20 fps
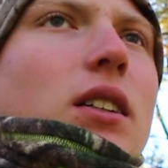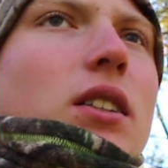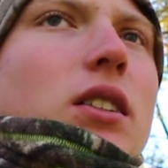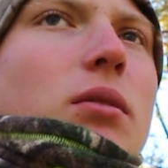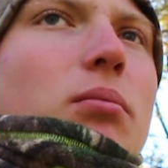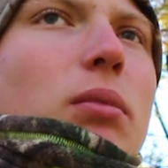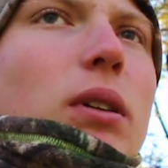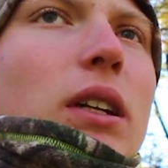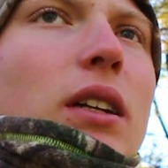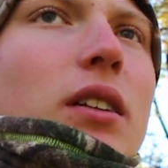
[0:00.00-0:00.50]
it's
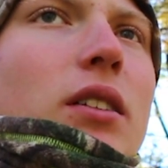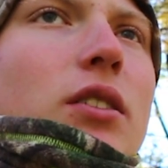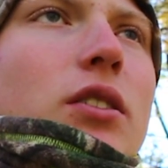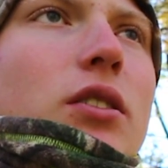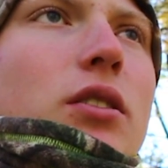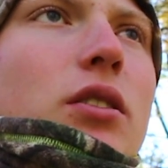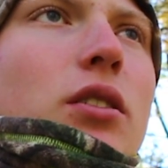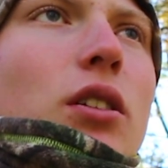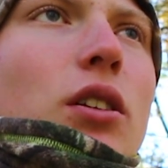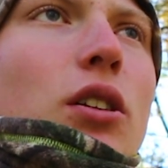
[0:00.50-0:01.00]
been a
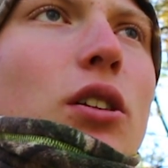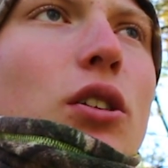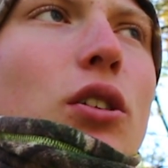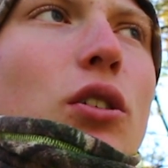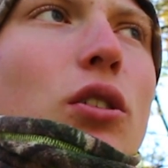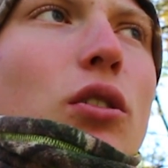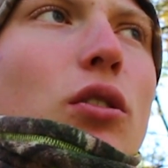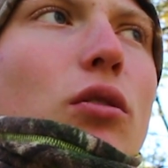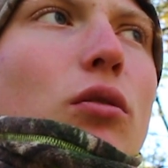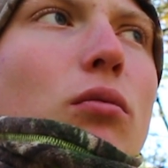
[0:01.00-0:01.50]

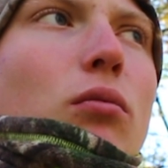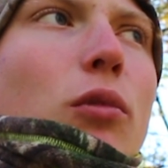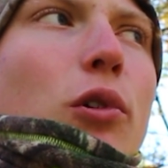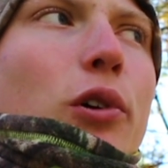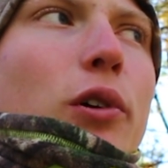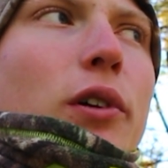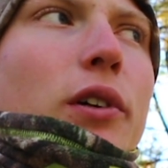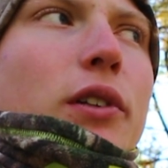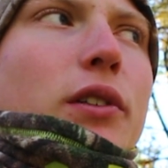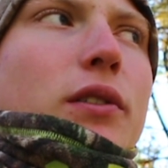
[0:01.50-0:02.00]
slow
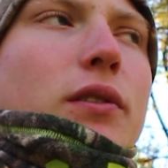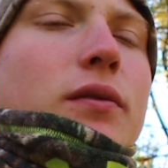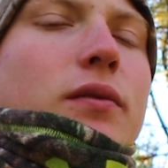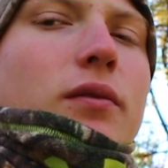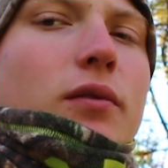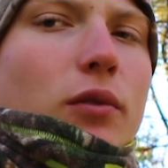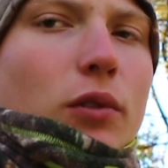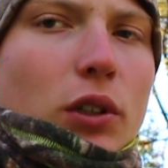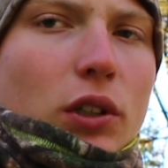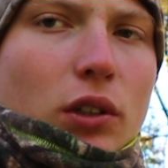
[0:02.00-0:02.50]
morning.
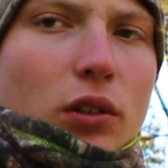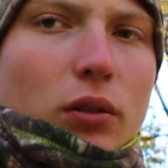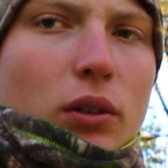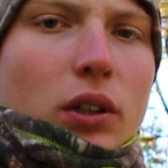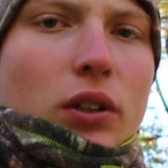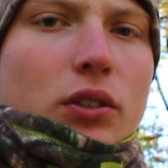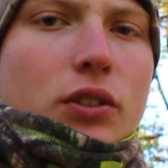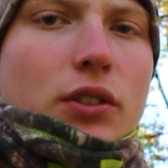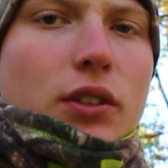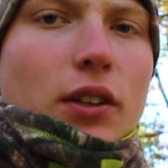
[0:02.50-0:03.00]

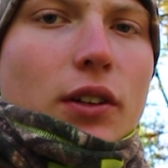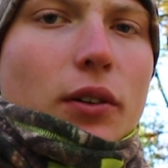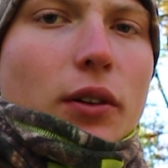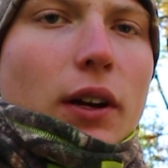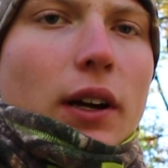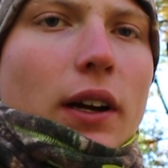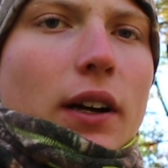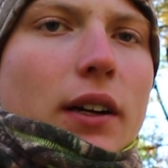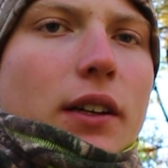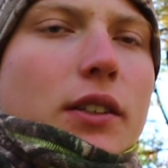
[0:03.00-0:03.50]
Real slow,
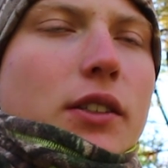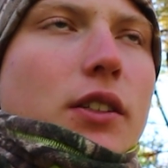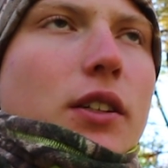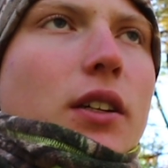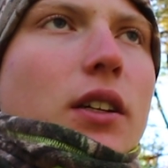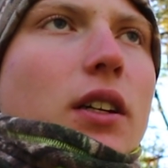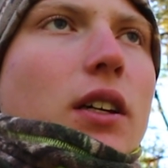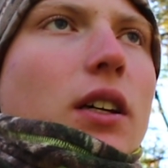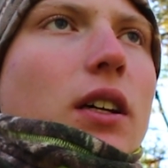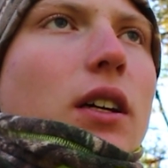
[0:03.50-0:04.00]
guys.
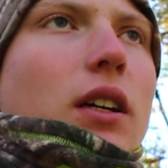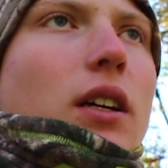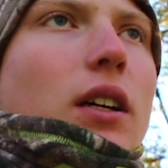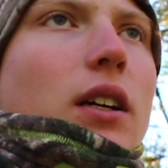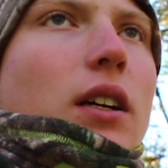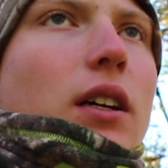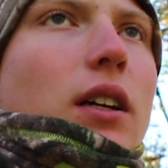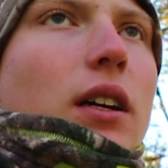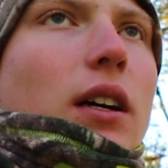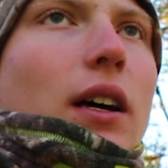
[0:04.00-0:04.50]

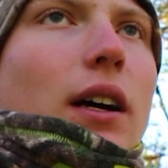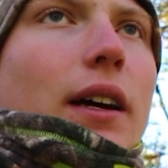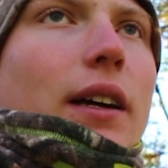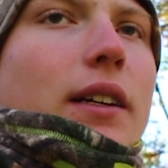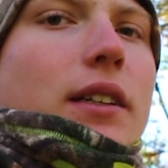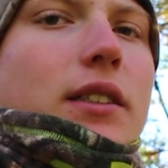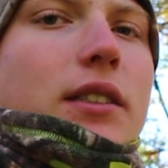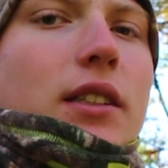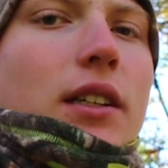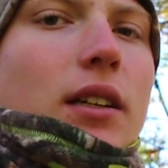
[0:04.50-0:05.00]
I
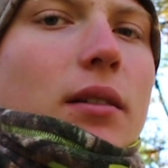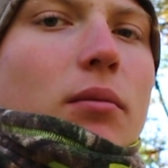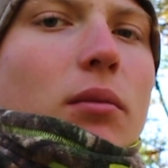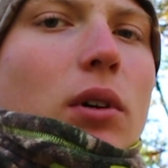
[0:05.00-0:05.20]
ain't seen